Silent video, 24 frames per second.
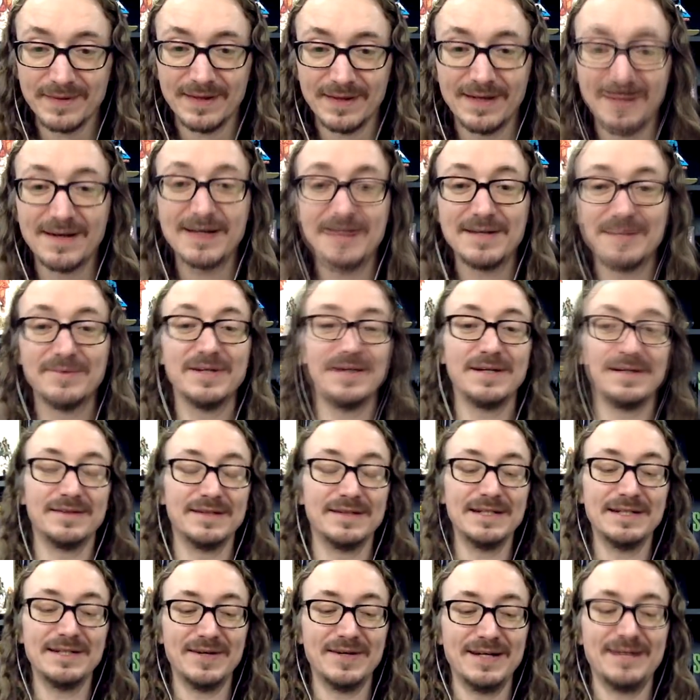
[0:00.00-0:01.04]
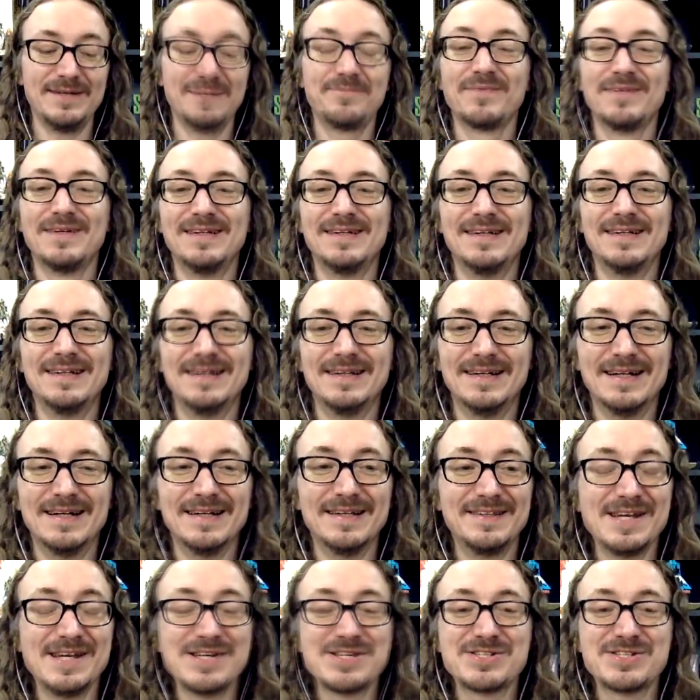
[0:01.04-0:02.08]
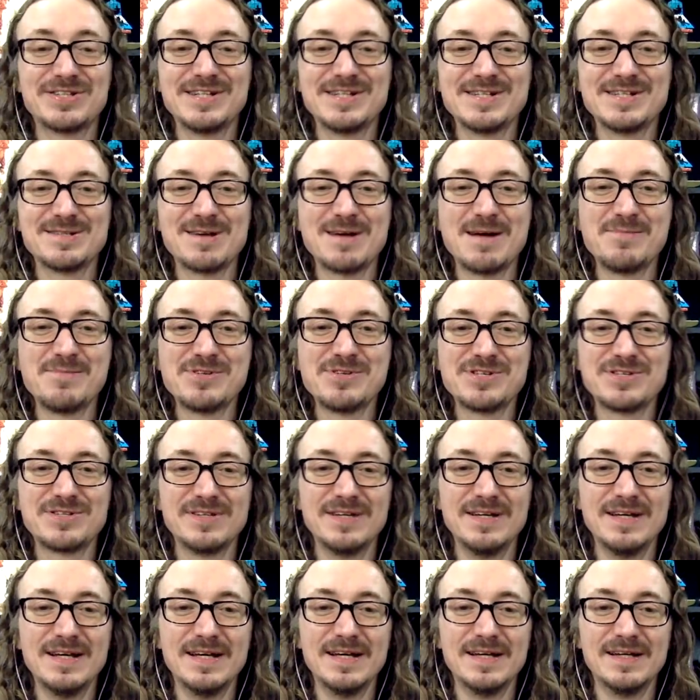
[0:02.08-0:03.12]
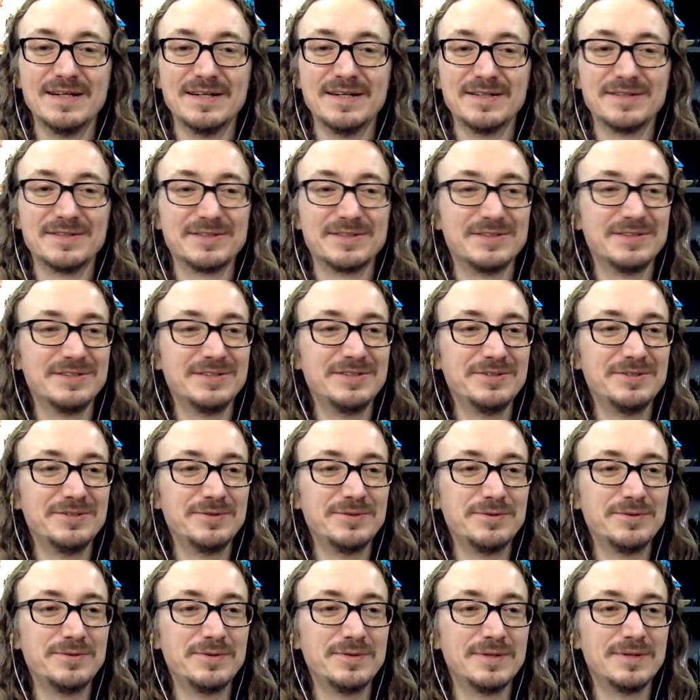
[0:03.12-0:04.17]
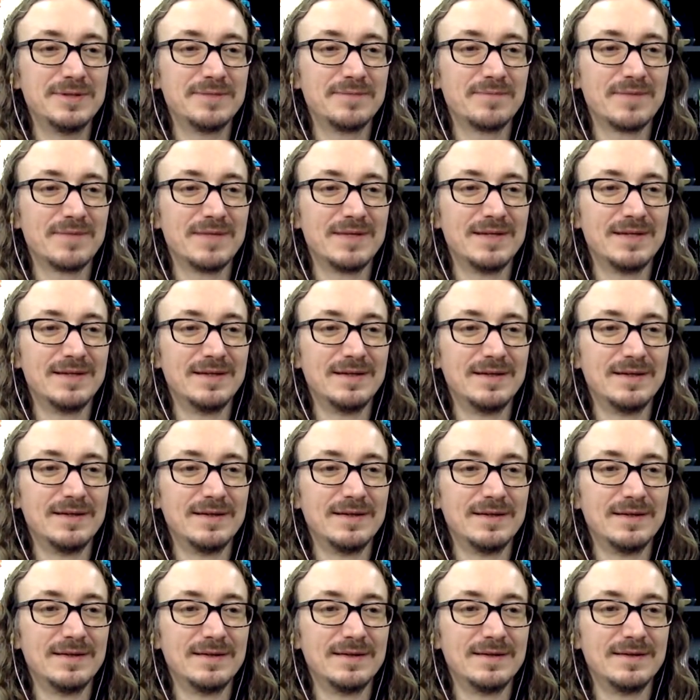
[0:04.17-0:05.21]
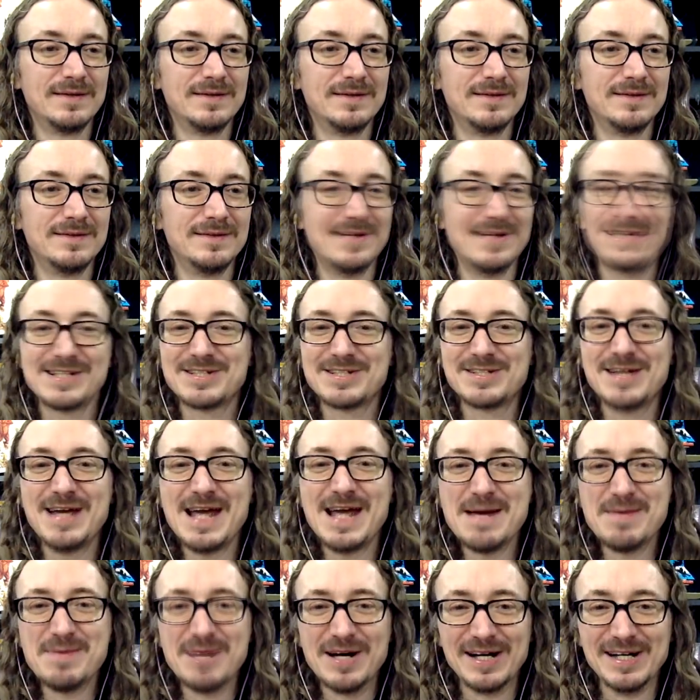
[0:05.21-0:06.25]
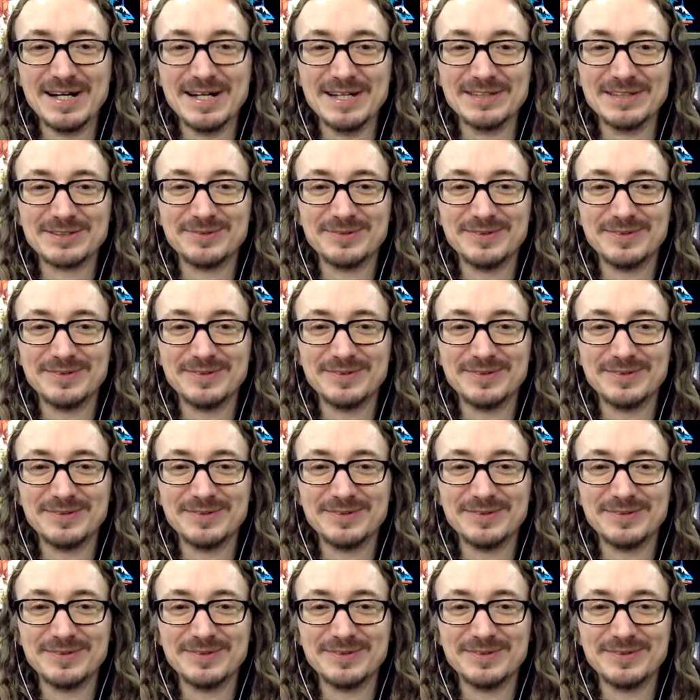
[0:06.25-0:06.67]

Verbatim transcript: All right. Well, anyway, uh, thanks again, Thomas, and I'll see you next game, I guess.